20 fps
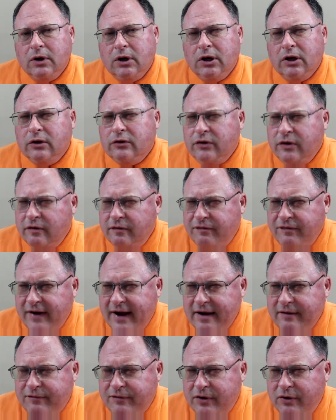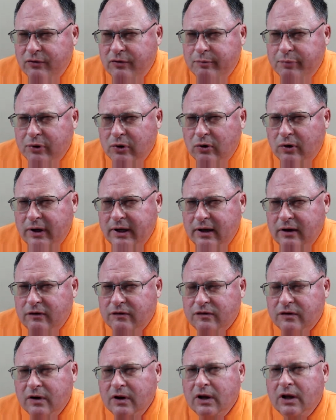Do you fight for your employees?
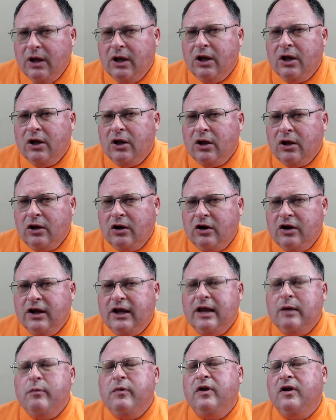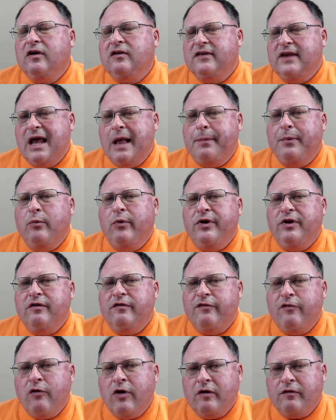Could you give me an example when you
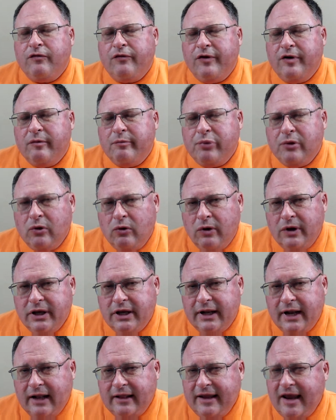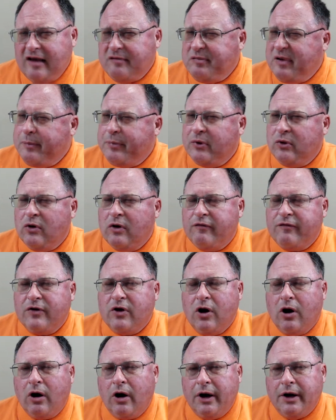fought for an employee? That takes people off
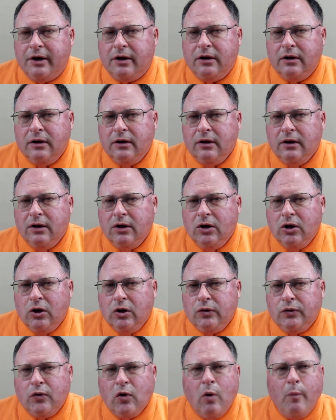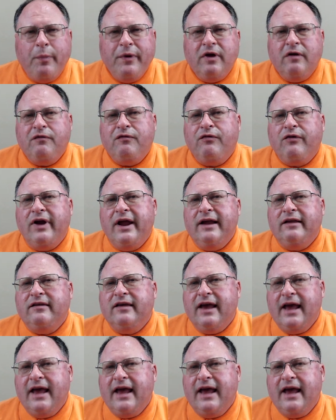guard. Don't be afraid to